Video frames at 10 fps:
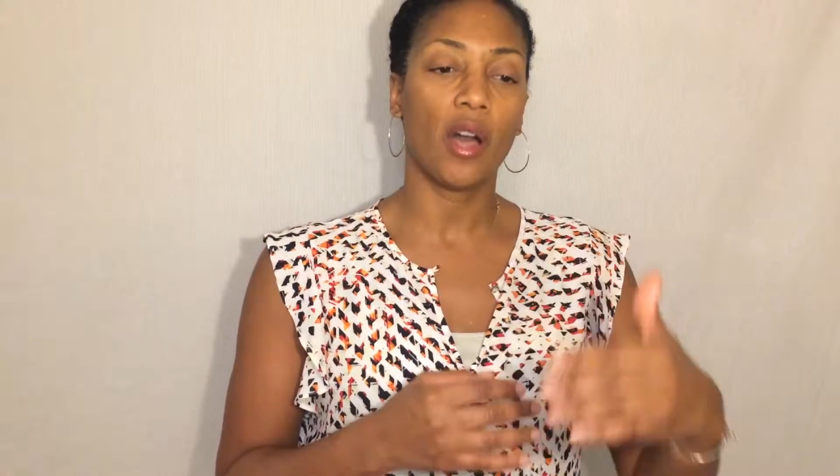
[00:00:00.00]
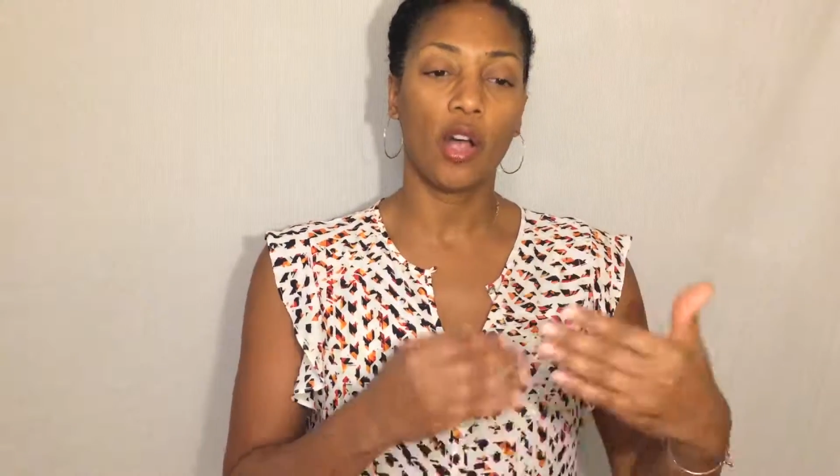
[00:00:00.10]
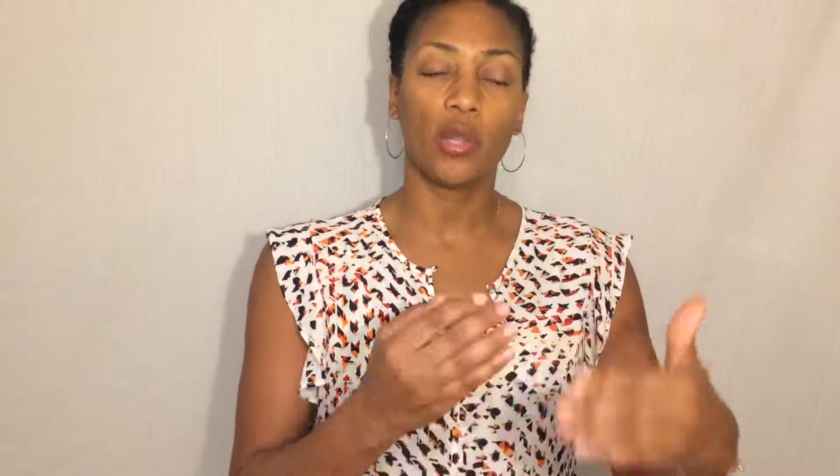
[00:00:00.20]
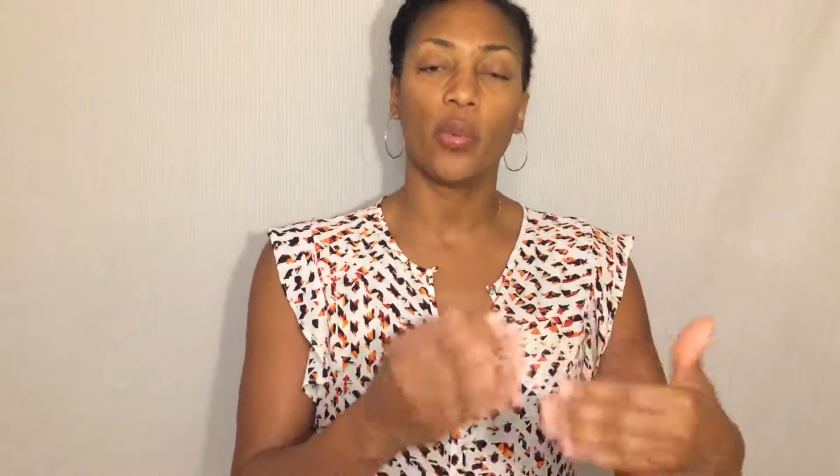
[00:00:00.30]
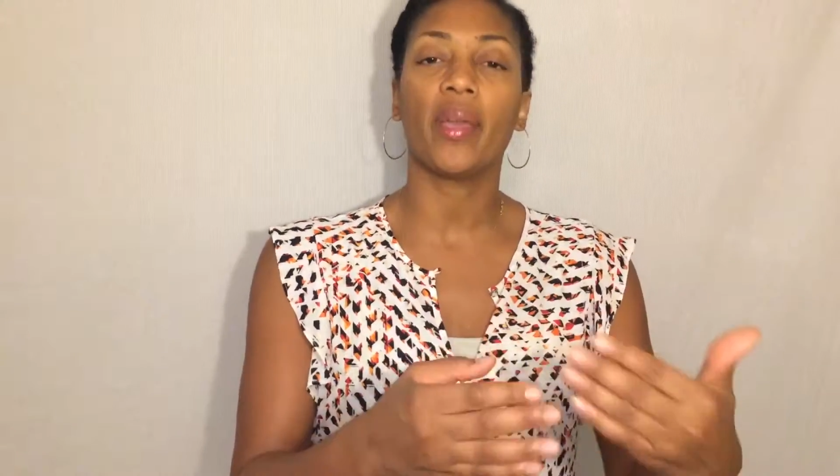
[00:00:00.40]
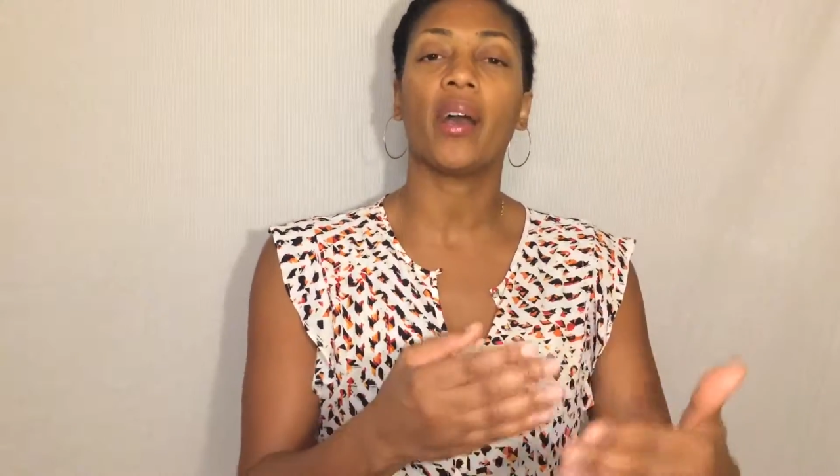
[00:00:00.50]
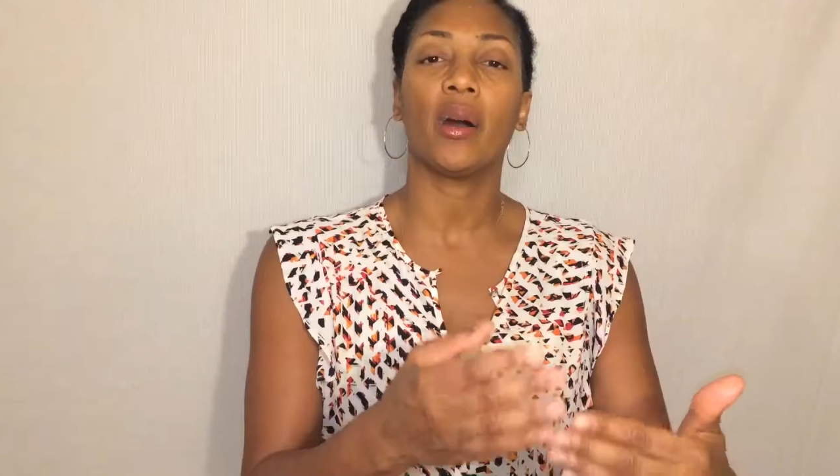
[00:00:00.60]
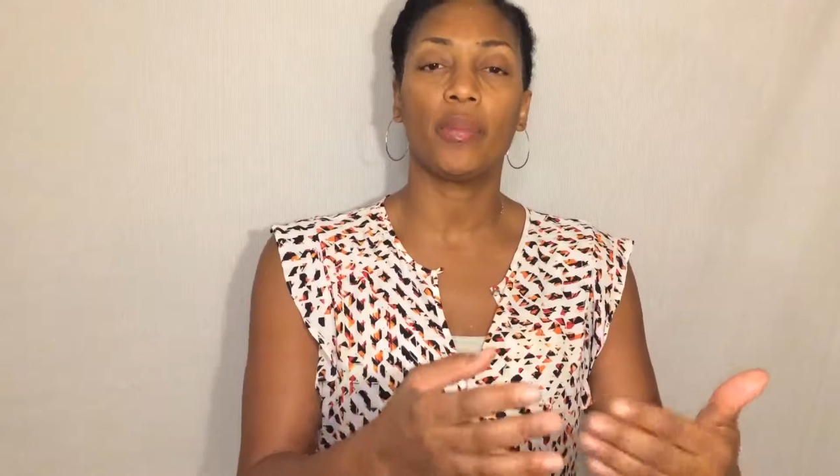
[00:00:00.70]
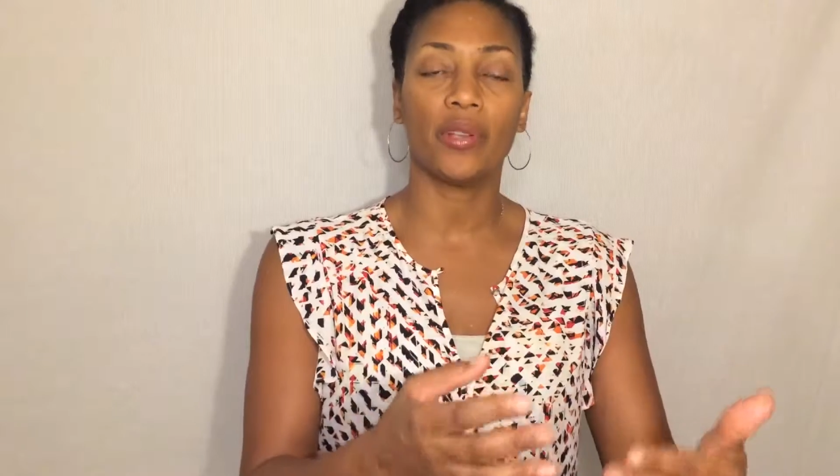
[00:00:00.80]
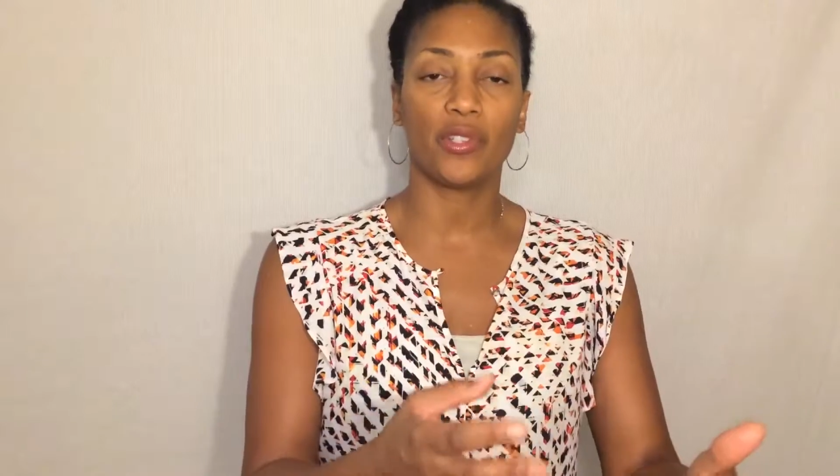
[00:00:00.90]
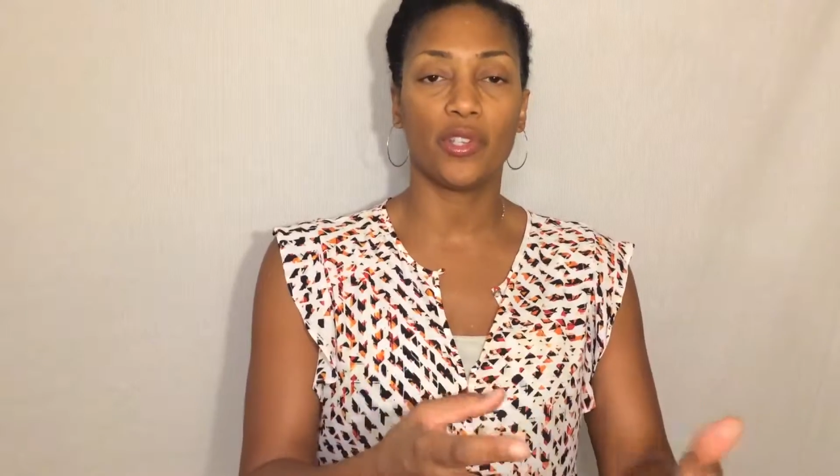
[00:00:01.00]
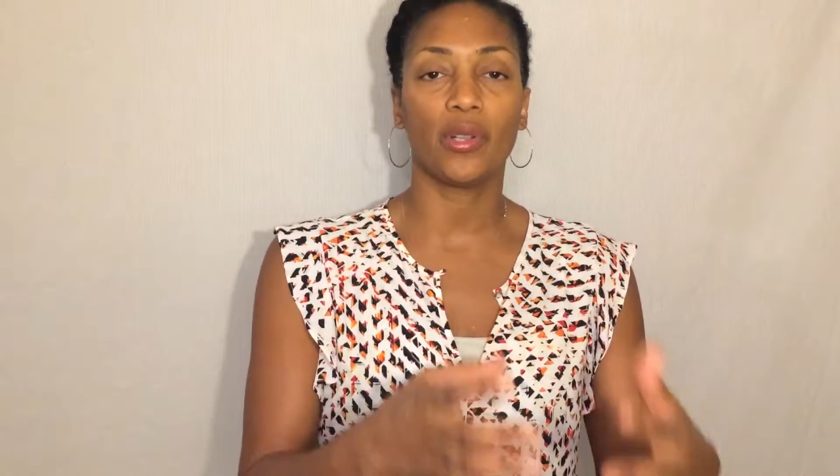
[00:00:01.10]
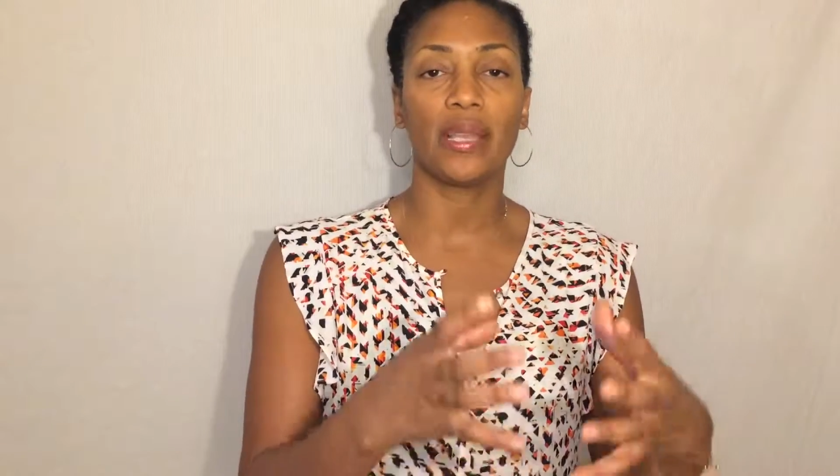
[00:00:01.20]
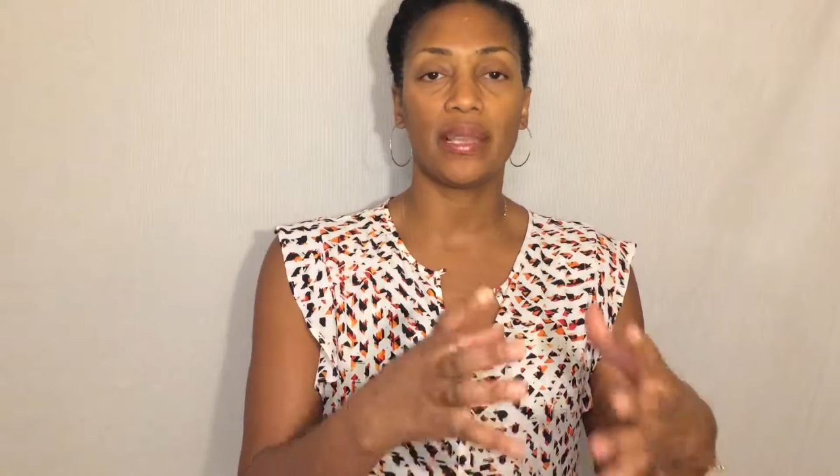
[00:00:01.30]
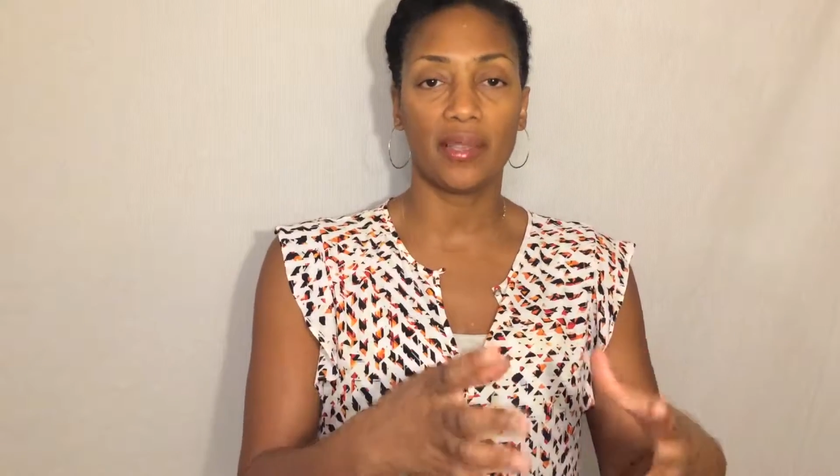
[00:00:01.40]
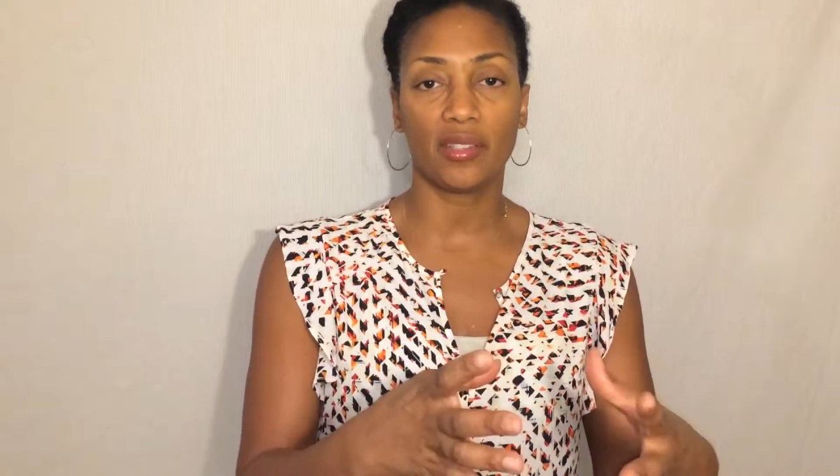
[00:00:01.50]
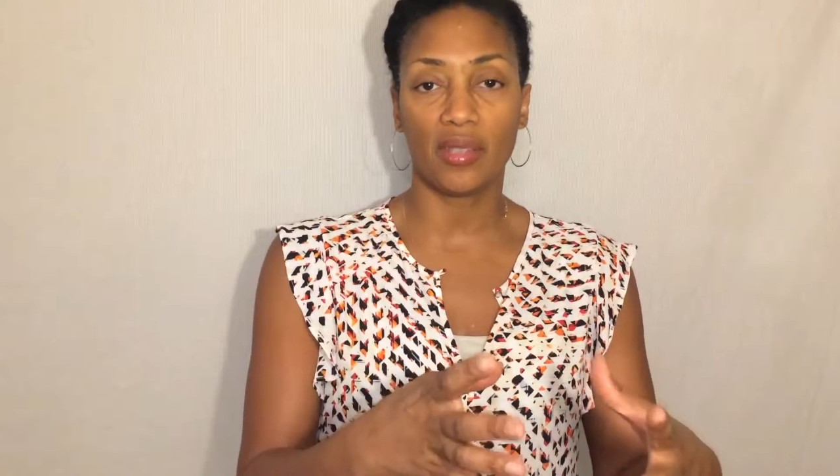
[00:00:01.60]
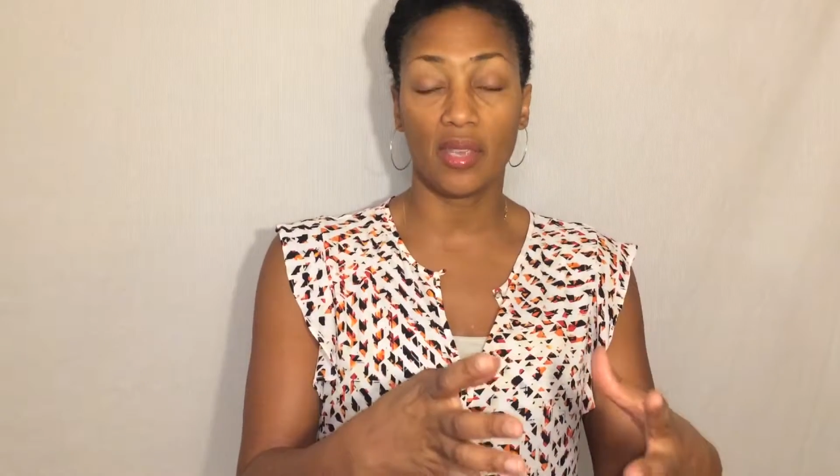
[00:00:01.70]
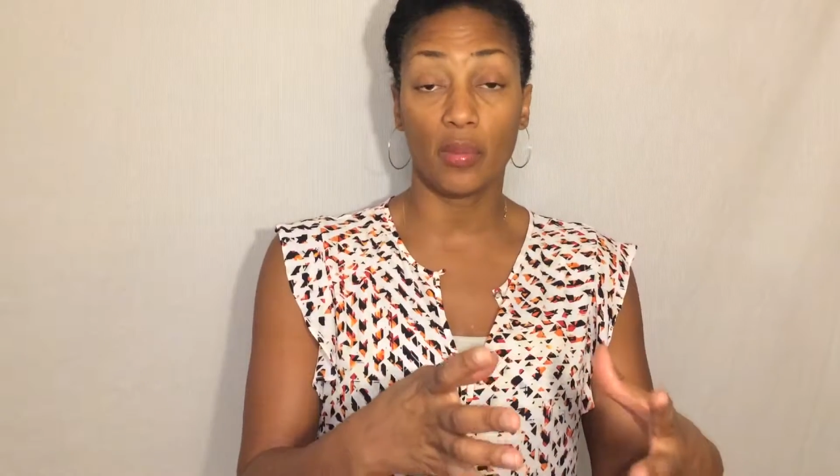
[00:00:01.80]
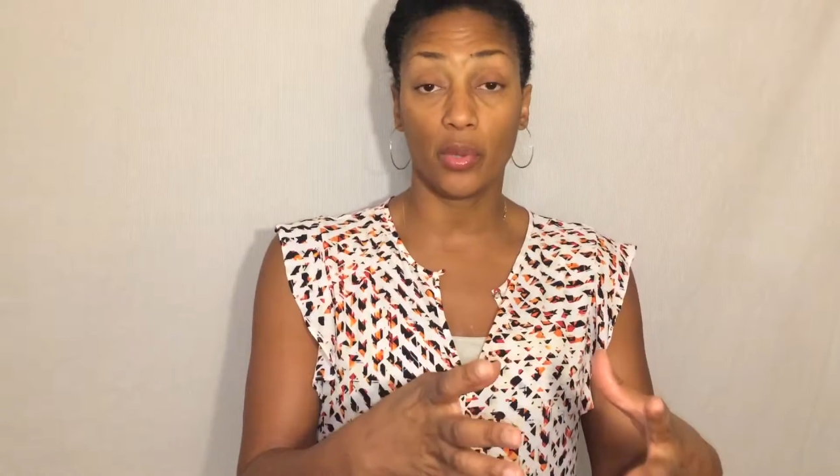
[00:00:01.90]
all the way up until I get to
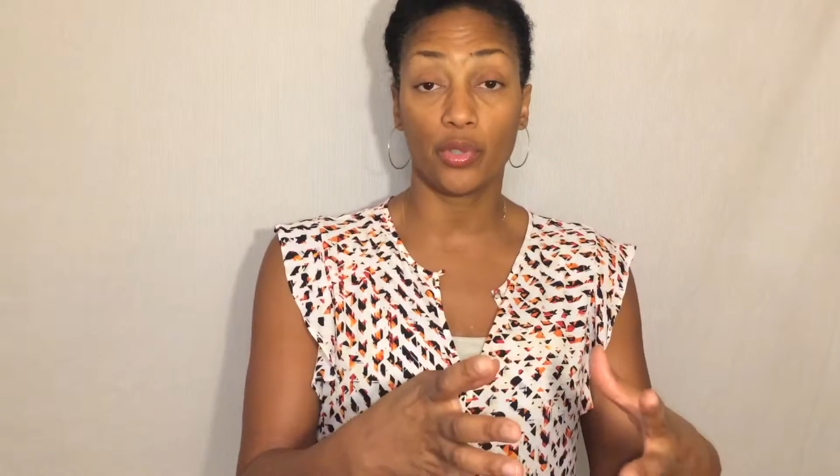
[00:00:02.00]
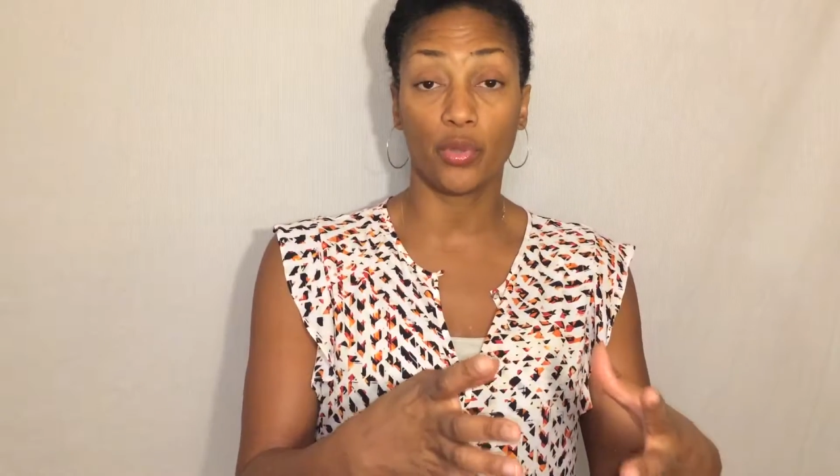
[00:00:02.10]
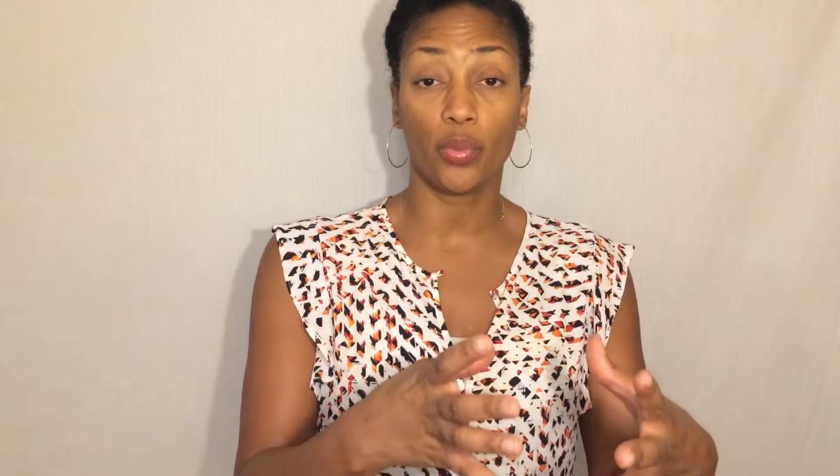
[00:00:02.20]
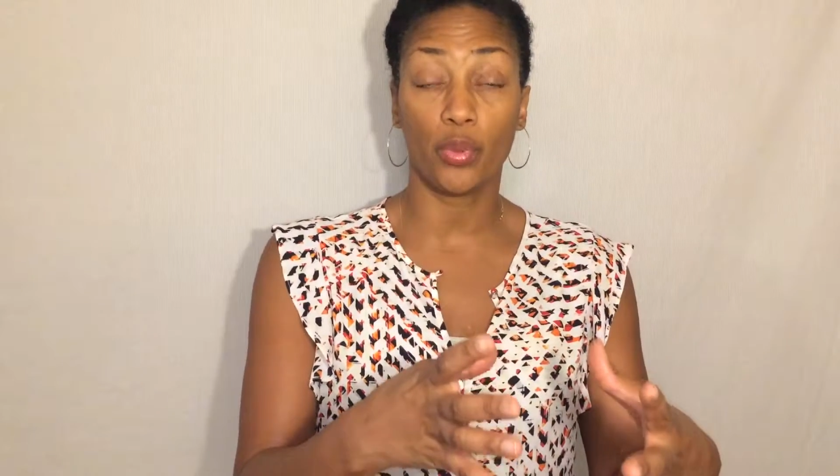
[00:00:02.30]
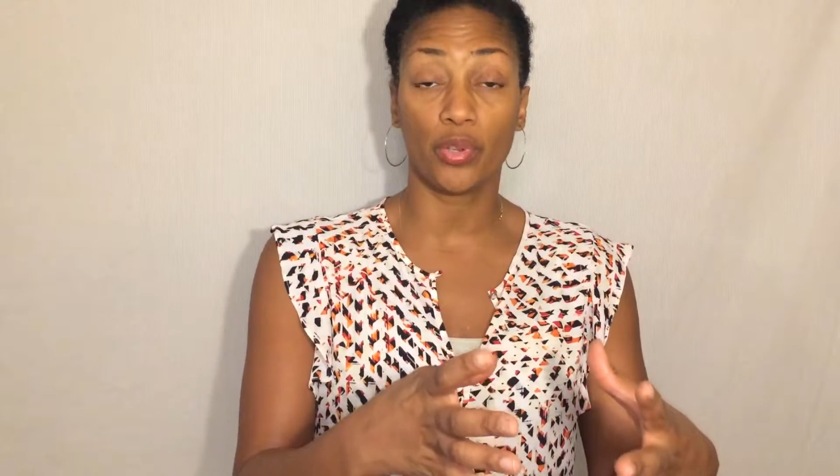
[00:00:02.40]
the emotional